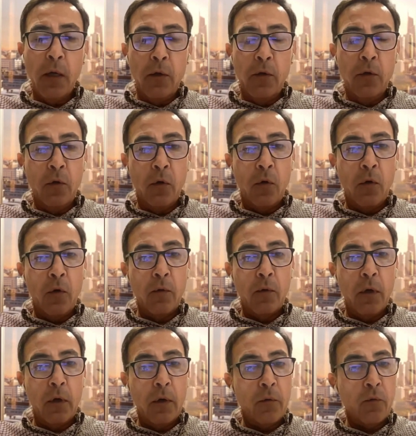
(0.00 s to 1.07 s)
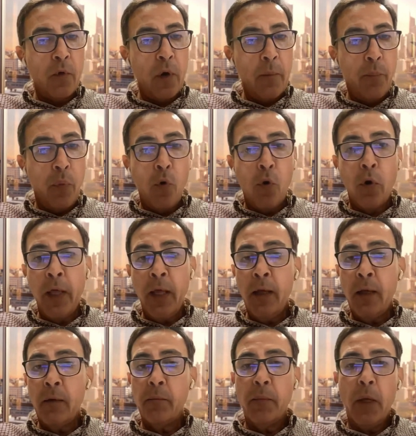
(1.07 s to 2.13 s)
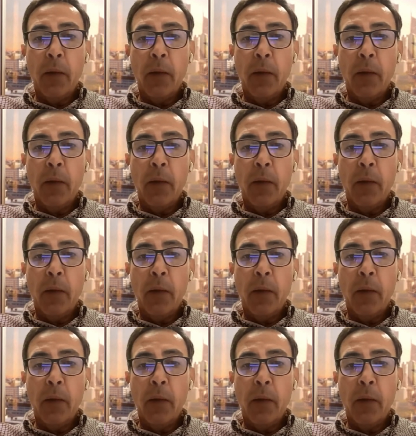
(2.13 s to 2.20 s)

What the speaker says: reporting,